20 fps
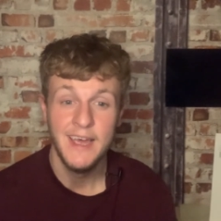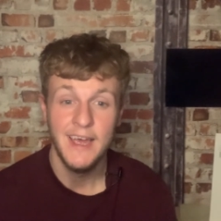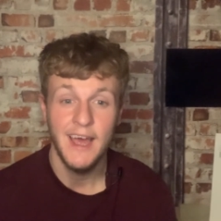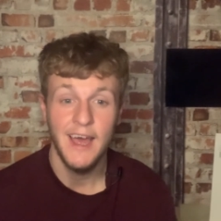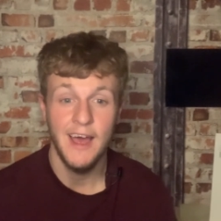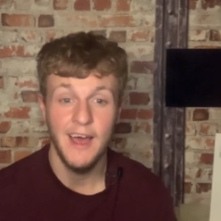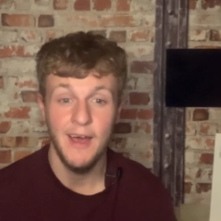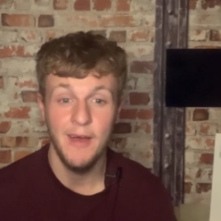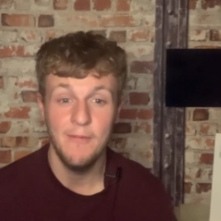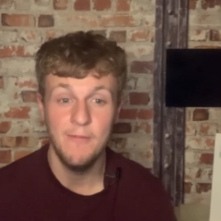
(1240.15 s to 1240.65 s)

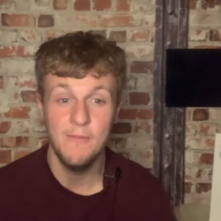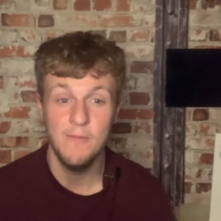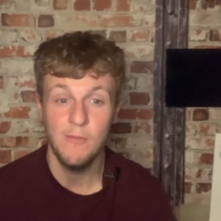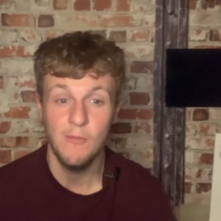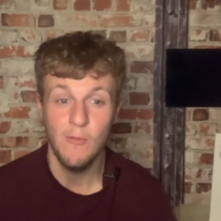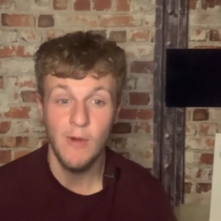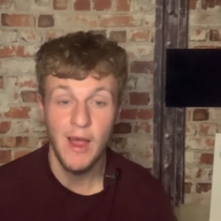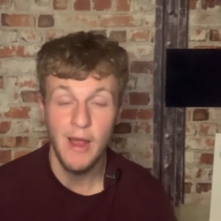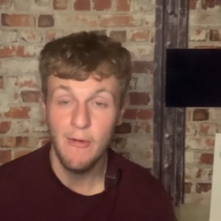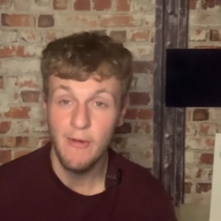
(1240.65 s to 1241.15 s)
Um,
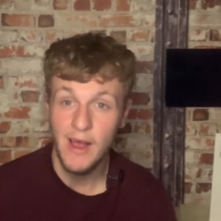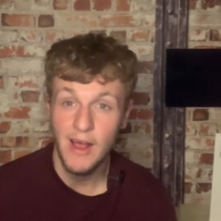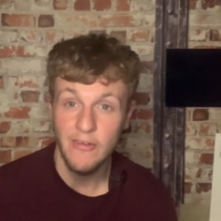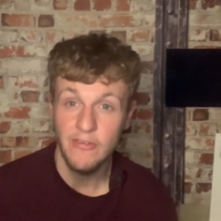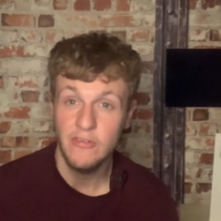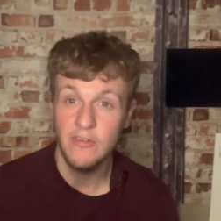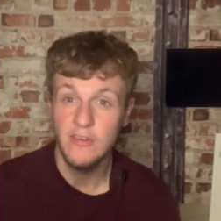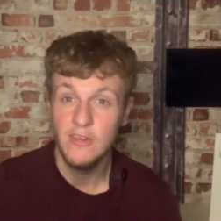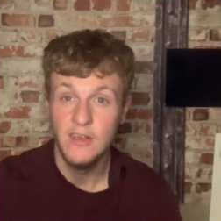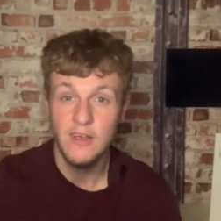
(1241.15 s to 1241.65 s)

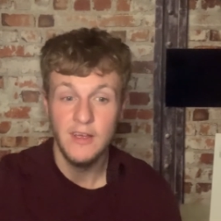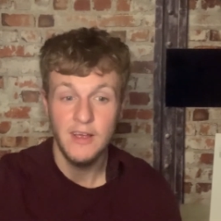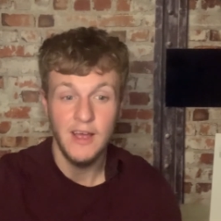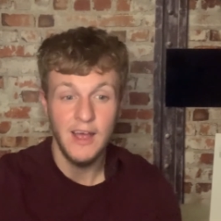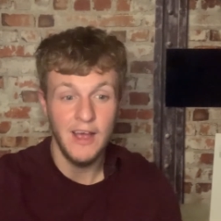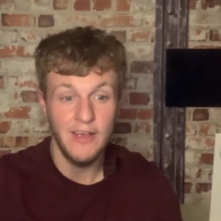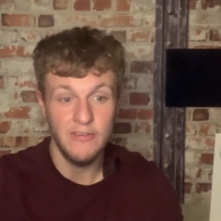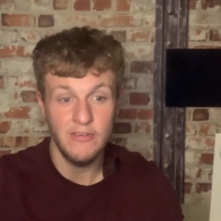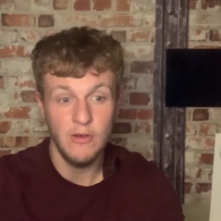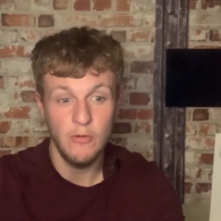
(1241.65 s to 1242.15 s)
whereas,
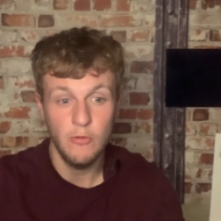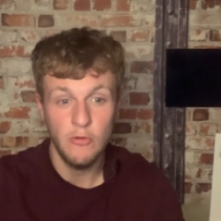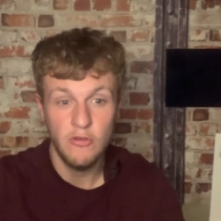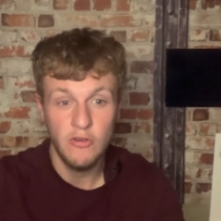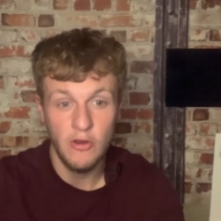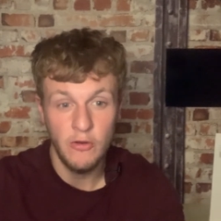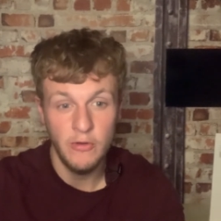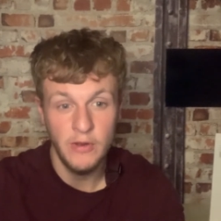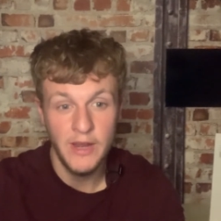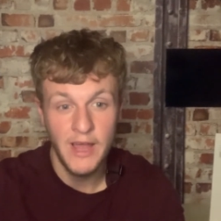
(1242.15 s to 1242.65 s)
as I will
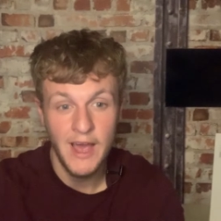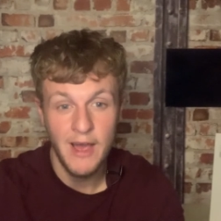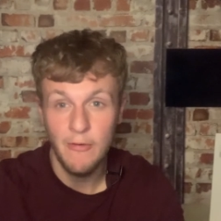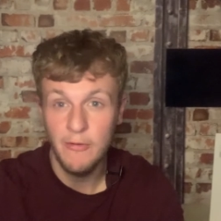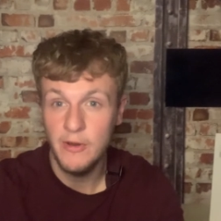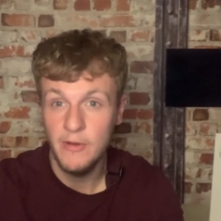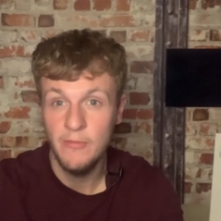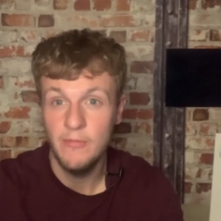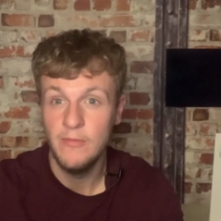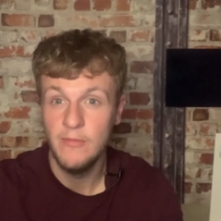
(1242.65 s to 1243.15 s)
show you now,
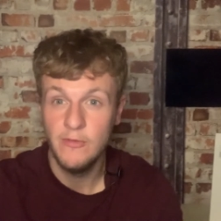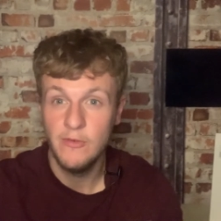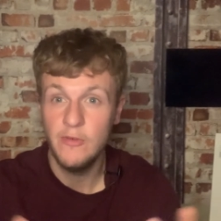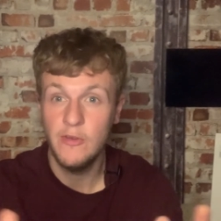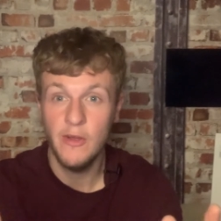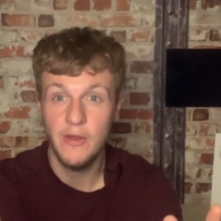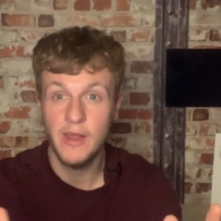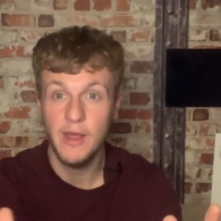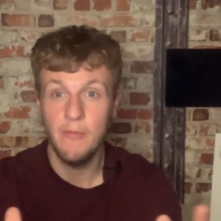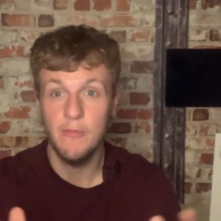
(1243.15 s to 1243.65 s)
and
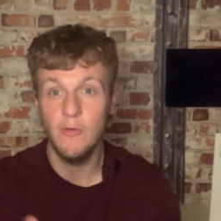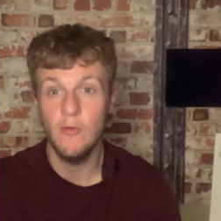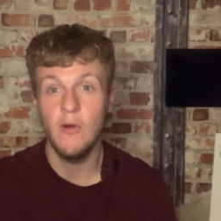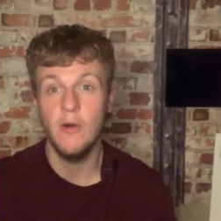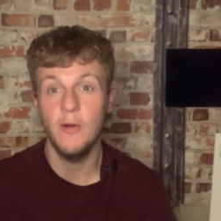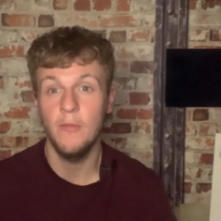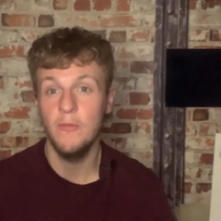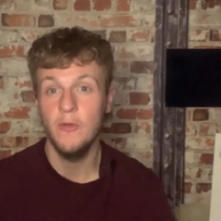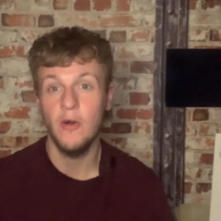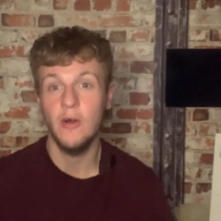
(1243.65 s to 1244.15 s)
don't get me wrong,
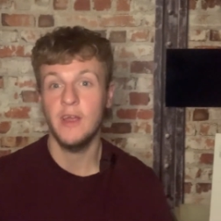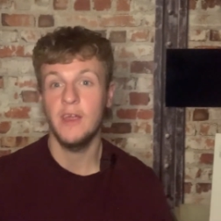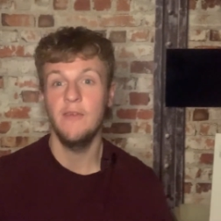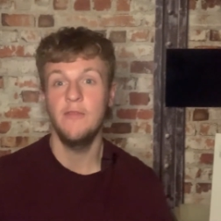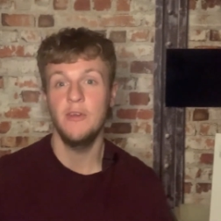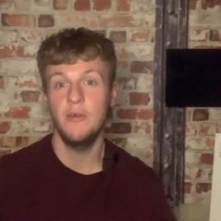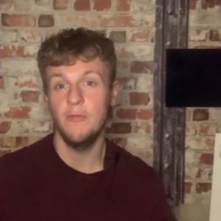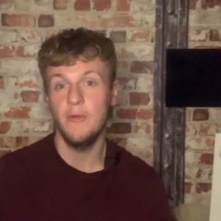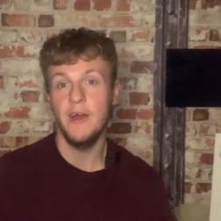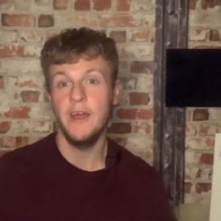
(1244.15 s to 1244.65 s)
I'm not
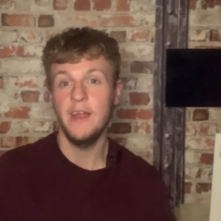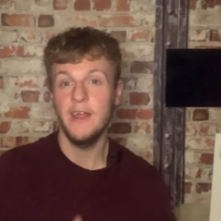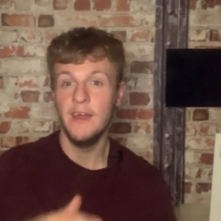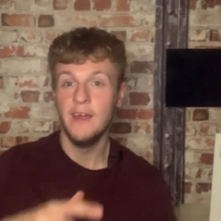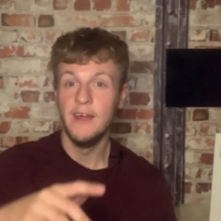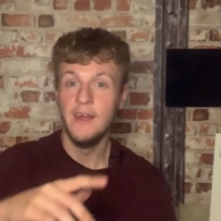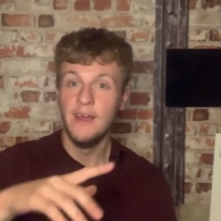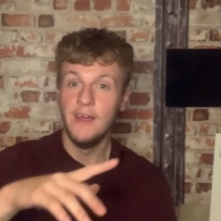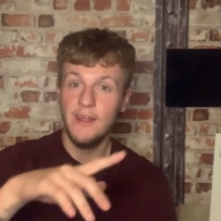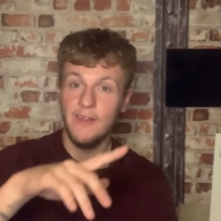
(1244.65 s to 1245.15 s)
giving away
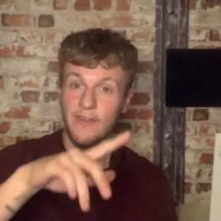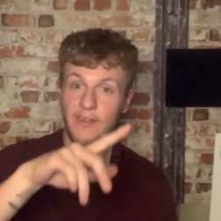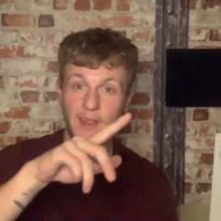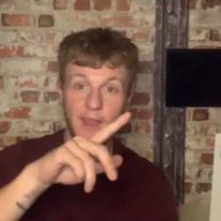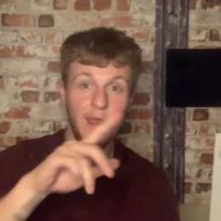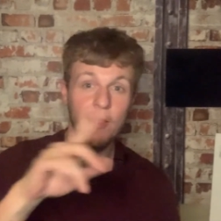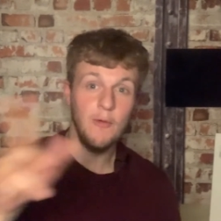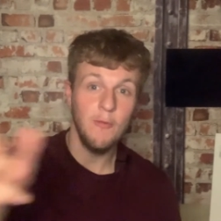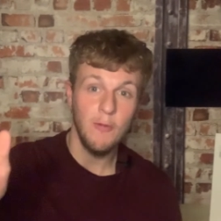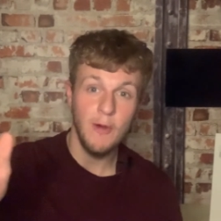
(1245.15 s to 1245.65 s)

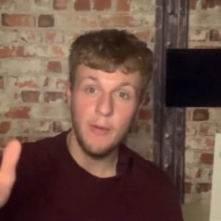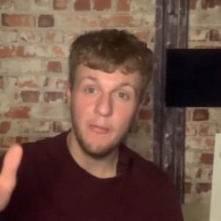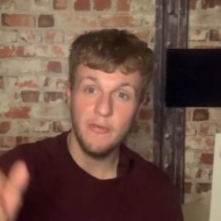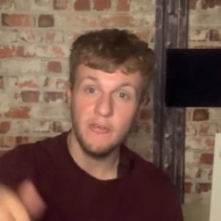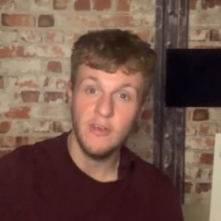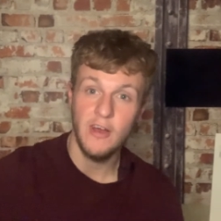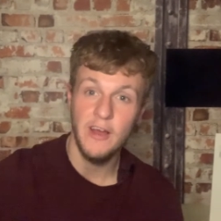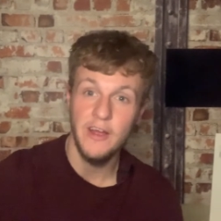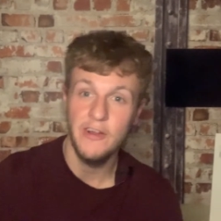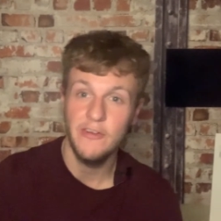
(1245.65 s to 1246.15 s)
the
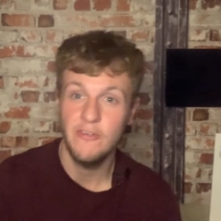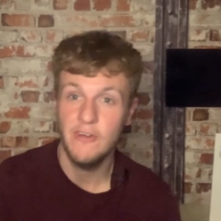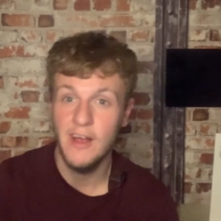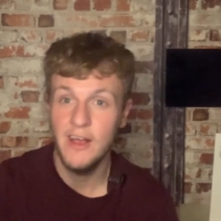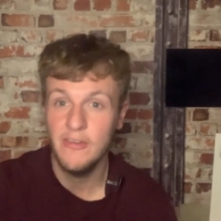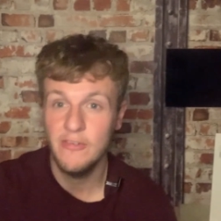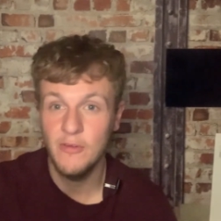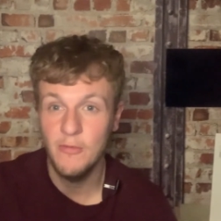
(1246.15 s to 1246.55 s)
website address.